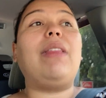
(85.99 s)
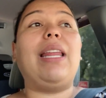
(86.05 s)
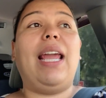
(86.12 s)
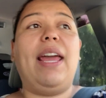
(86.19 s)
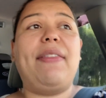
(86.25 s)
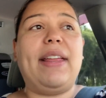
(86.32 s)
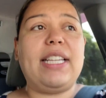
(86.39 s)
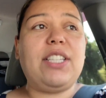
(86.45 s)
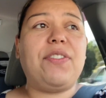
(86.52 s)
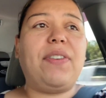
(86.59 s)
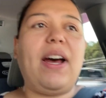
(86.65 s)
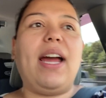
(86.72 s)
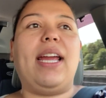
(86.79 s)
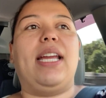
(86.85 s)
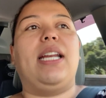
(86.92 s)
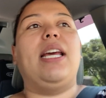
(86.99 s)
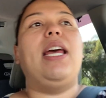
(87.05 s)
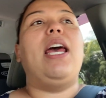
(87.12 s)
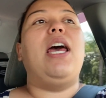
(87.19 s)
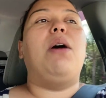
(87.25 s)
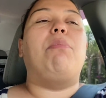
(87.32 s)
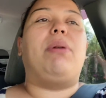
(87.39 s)
And that's fine.
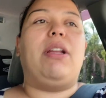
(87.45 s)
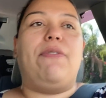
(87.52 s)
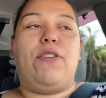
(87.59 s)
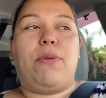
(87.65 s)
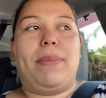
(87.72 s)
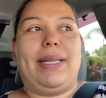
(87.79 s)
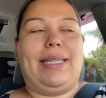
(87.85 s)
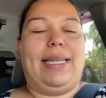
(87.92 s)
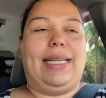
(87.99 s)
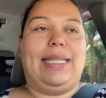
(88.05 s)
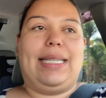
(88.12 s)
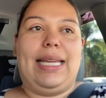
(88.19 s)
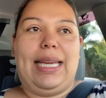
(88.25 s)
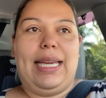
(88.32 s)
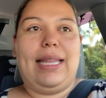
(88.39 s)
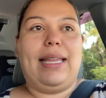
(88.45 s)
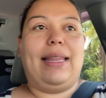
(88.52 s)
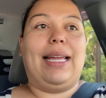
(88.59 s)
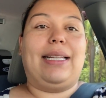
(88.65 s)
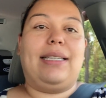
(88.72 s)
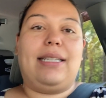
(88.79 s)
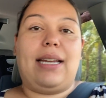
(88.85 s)
But if you're missing teeth,
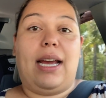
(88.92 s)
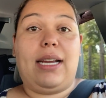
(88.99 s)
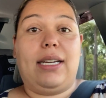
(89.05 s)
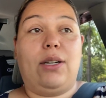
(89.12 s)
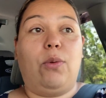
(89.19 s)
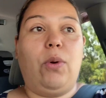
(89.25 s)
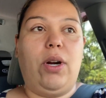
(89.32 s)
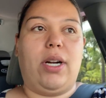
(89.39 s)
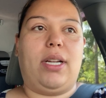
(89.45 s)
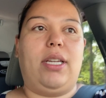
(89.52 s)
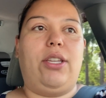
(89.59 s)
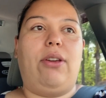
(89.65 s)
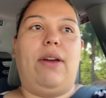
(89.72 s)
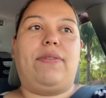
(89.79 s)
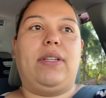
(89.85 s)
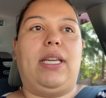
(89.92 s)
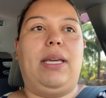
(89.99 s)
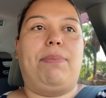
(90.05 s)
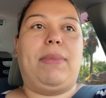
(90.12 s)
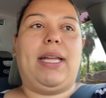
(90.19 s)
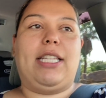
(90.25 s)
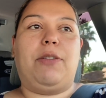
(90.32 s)
that's not going to work. You have to
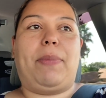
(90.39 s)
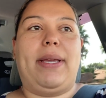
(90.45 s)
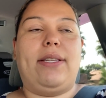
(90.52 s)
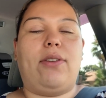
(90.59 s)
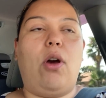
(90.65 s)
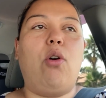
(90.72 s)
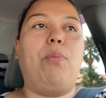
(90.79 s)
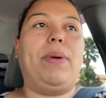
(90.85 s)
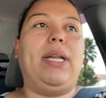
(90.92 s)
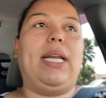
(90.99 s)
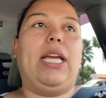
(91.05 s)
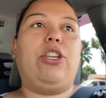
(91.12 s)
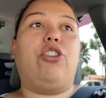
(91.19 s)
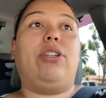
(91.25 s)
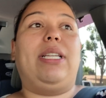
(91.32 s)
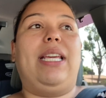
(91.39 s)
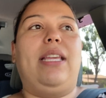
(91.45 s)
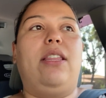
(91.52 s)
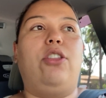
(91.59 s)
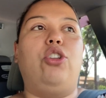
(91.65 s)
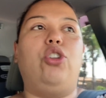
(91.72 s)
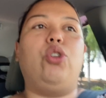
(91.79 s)
keep that space open, and your
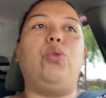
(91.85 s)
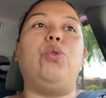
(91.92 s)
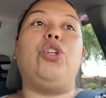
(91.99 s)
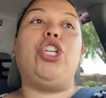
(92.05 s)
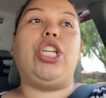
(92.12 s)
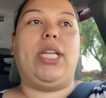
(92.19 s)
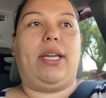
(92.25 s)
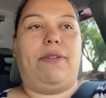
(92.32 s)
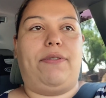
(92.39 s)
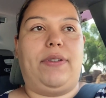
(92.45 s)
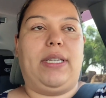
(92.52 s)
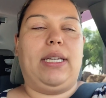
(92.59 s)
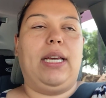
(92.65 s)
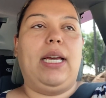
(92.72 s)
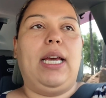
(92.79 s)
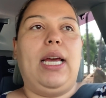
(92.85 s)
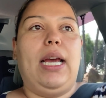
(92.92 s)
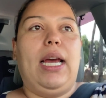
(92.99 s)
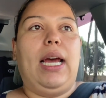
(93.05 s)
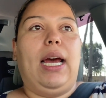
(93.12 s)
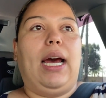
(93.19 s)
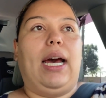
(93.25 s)
teeth do shift.
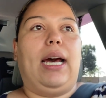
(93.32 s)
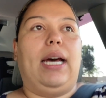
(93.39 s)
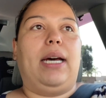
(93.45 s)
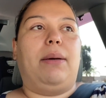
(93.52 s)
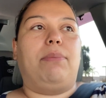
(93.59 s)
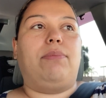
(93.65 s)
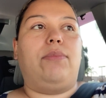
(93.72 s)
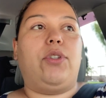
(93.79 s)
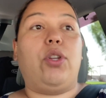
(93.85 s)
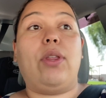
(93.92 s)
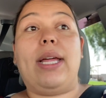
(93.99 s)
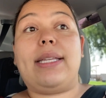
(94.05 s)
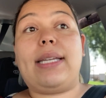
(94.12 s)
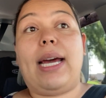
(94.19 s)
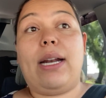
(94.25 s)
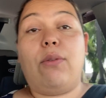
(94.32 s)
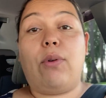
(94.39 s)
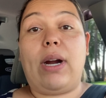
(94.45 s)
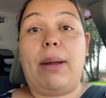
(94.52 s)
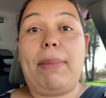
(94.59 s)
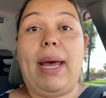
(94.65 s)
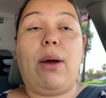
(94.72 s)
So that's kind of
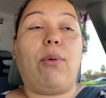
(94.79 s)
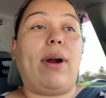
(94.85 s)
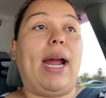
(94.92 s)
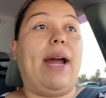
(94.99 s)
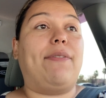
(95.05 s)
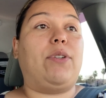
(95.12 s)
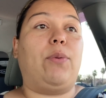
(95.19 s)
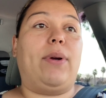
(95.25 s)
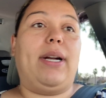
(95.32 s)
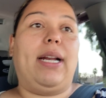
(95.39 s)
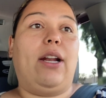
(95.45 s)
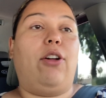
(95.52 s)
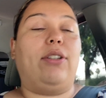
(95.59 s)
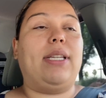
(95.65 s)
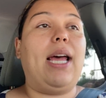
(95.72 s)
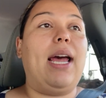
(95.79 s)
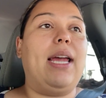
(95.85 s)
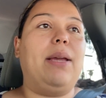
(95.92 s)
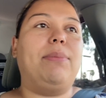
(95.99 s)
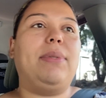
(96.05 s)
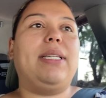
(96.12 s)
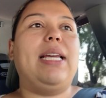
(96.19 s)
where I'm at, where I have to wear it at all
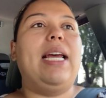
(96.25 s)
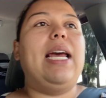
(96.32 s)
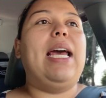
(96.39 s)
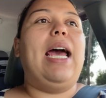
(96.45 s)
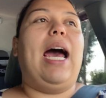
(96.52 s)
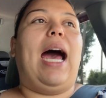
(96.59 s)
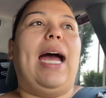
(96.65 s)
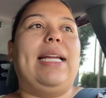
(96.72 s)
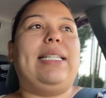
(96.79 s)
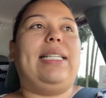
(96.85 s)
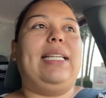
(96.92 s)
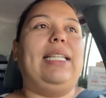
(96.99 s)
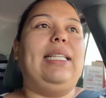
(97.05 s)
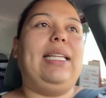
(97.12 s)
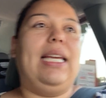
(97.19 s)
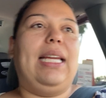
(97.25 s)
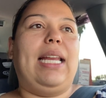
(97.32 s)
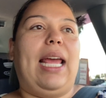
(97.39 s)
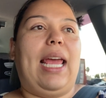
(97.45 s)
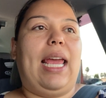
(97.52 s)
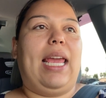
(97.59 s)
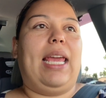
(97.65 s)
times. I did get
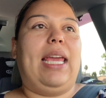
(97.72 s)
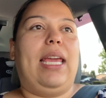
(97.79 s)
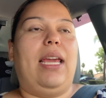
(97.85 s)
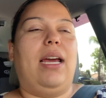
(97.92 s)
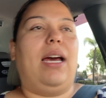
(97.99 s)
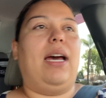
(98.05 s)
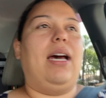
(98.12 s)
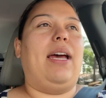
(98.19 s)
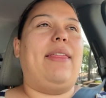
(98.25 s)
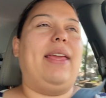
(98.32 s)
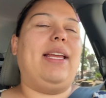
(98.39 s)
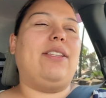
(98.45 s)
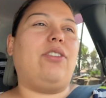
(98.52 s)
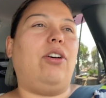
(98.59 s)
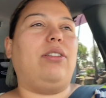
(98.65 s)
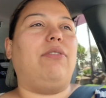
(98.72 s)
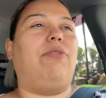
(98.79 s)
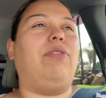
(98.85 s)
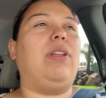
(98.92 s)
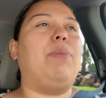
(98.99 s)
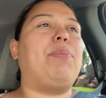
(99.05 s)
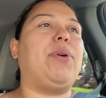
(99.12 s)
I think it's called a
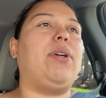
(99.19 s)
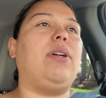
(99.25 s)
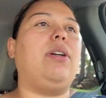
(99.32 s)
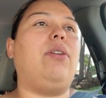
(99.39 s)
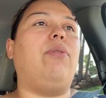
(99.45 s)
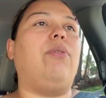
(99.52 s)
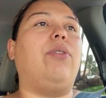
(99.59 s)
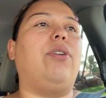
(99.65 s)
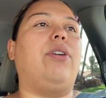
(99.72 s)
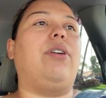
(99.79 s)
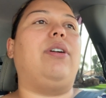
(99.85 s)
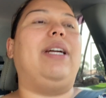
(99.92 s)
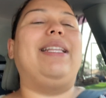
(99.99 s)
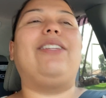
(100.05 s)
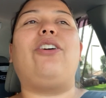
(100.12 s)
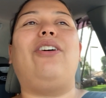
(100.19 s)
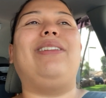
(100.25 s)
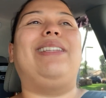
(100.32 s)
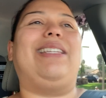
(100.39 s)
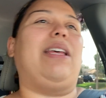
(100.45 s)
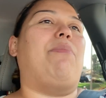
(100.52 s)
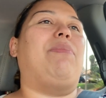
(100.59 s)
flipper, or it's called
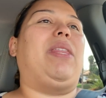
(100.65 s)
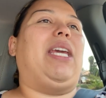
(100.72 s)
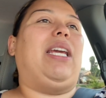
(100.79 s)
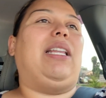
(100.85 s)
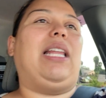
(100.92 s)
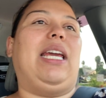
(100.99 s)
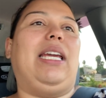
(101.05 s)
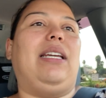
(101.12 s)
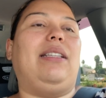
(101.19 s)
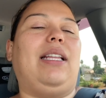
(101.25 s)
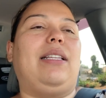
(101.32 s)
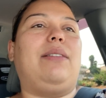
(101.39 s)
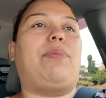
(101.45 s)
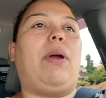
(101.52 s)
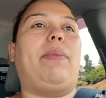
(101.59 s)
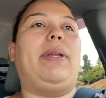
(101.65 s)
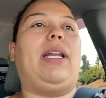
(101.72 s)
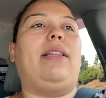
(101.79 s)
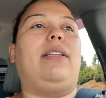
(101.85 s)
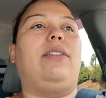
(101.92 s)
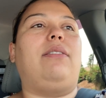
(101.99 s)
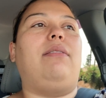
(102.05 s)
something, like, that's probably
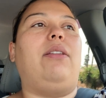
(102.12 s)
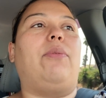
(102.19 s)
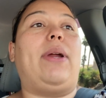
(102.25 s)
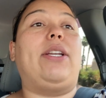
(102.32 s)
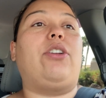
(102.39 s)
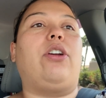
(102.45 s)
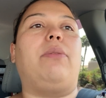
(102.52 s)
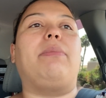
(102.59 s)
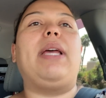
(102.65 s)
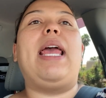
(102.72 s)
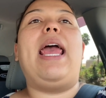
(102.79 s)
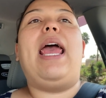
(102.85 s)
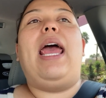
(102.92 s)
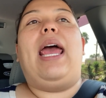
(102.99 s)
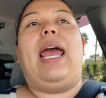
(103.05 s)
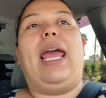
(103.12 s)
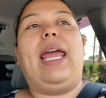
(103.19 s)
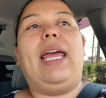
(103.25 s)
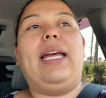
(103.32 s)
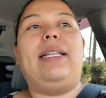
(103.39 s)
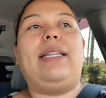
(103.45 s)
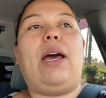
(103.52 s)
not the right term.
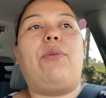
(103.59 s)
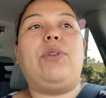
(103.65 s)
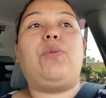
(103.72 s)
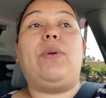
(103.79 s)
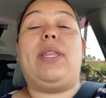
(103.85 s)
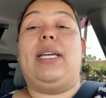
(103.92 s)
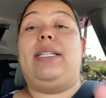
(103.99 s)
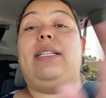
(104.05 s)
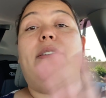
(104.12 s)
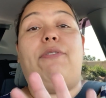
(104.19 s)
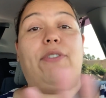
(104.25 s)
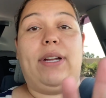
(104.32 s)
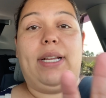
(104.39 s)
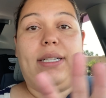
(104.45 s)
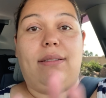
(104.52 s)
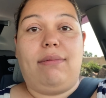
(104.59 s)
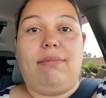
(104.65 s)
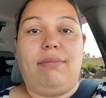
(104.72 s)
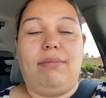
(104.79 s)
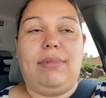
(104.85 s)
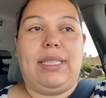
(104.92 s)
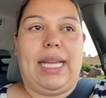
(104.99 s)
And that was with a different
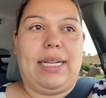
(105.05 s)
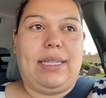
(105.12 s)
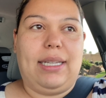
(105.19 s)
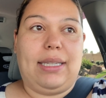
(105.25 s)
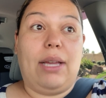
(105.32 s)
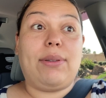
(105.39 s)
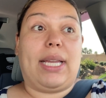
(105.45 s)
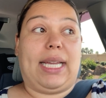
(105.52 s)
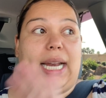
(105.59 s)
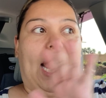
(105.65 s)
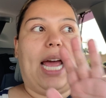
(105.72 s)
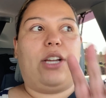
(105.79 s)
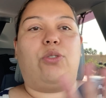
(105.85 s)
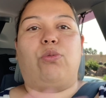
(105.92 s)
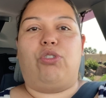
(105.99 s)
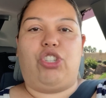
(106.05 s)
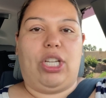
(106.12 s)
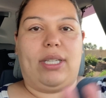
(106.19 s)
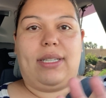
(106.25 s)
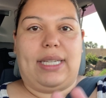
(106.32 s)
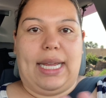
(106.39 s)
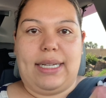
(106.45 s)
dentist. That was like an actual
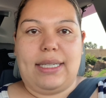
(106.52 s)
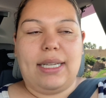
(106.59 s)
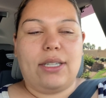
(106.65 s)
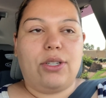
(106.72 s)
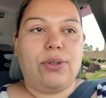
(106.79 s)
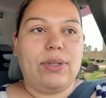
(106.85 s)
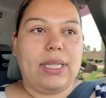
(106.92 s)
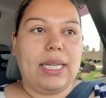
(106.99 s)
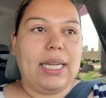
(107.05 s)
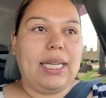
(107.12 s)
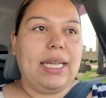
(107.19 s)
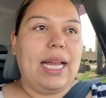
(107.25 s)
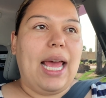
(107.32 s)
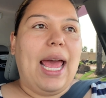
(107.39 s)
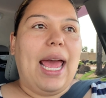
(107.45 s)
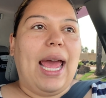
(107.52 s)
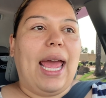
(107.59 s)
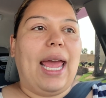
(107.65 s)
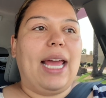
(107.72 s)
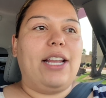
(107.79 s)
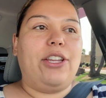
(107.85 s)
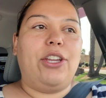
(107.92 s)
just dentist who did it.
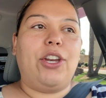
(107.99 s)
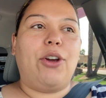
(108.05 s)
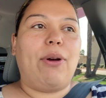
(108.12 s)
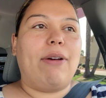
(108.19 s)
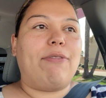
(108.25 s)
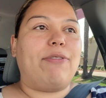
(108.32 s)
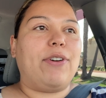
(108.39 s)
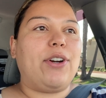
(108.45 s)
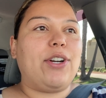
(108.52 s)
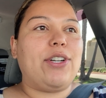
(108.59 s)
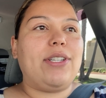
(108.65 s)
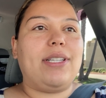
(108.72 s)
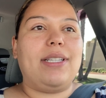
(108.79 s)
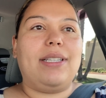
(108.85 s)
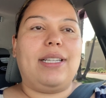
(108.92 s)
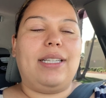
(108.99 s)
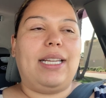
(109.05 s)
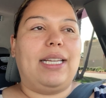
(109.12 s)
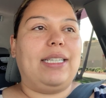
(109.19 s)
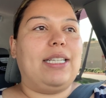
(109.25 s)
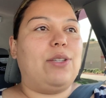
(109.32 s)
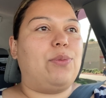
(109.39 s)
And, at first the
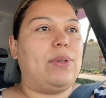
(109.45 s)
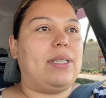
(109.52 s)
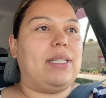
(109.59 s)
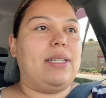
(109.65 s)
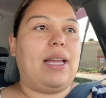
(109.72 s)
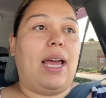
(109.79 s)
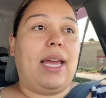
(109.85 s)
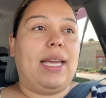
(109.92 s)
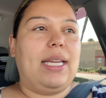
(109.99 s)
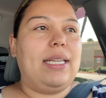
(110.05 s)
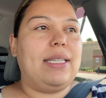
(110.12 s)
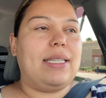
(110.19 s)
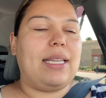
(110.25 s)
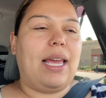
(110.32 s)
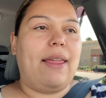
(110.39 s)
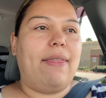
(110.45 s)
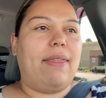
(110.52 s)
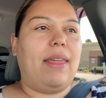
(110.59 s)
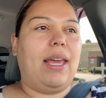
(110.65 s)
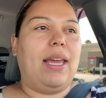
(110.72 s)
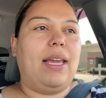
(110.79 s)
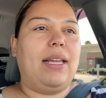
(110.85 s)
dentist was nice, and
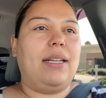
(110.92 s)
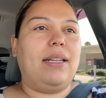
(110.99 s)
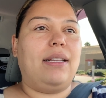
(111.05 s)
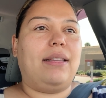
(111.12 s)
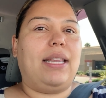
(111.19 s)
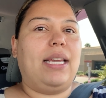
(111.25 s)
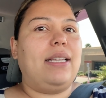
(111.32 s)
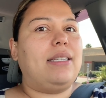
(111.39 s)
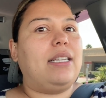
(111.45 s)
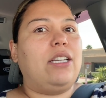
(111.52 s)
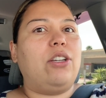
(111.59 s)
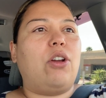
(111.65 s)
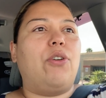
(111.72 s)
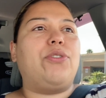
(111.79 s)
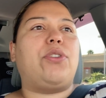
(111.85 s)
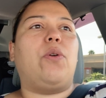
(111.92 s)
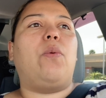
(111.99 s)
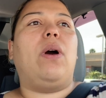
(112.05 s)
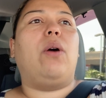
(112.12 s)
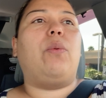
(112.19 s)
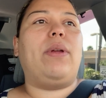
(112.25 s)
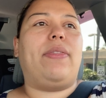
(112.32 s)
then things didn't go so
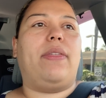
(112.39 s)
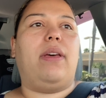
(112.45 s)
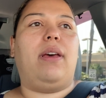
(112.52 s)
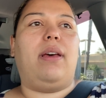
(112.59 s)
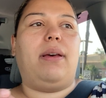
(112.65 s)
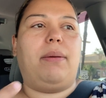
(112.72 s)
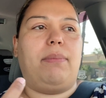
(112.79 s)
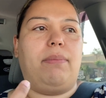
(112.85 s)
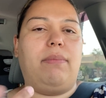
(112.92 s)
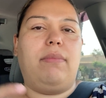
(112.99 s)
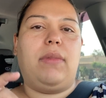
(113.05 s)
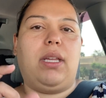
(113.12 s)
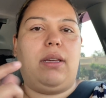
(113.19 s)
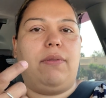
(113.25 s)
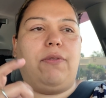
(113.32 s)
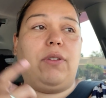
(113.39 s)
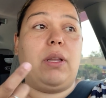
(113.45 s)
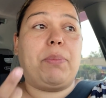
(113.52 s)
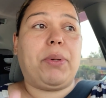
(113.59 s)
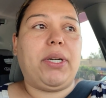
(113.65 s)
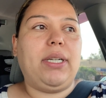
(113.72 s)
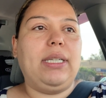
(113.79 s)
well with the
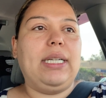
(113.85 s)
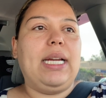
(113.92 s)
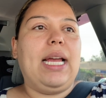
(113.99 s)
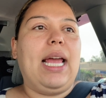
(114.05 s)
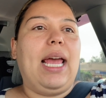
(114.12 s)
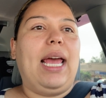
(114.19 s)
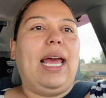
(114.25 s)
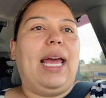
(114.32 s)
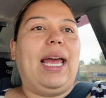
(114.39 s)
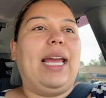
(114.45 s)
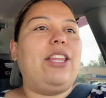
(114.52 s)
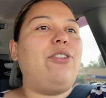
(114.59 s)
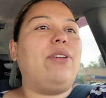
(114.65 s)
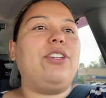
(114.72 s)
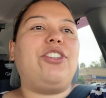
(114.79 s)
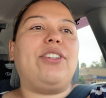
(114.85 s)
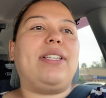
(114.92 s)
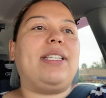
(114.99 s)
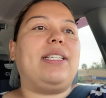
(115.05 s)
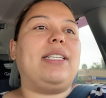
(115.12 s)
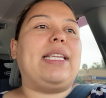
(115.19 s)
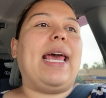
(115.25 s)
flipper. And you could
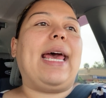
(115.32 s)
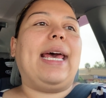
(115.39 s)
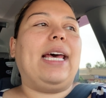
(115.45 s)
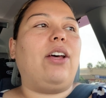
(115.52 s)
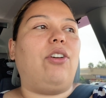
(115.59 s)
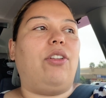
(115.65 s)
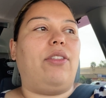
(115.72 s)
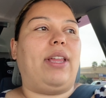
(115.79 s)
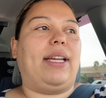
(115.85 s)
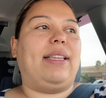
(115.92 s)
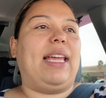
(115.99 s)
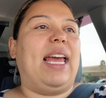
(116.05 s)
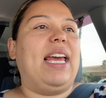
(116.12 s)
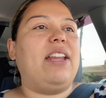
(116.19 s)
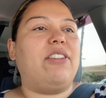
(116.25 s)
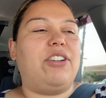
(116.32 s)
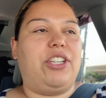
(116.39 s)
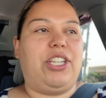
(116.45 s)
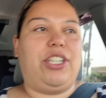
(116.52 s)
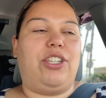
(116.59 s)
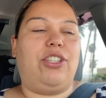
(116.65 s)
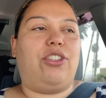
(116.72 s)
just tell, like, the
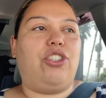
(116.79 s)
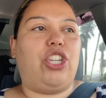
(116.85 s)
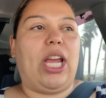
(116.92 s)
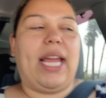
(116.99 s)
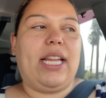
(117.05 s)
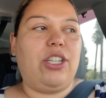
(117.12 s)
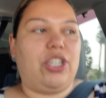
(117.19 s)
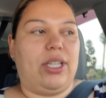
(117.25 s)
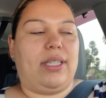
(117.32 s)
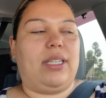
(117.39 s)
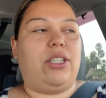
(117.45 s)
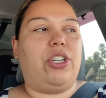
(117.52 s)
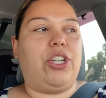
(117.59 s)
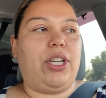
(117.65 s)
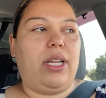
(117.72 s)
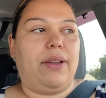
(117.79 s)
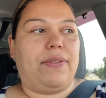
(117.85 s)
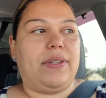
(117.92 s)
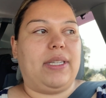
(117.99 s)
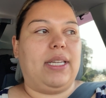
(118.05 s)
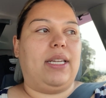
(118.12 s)
energy just changes and shifts.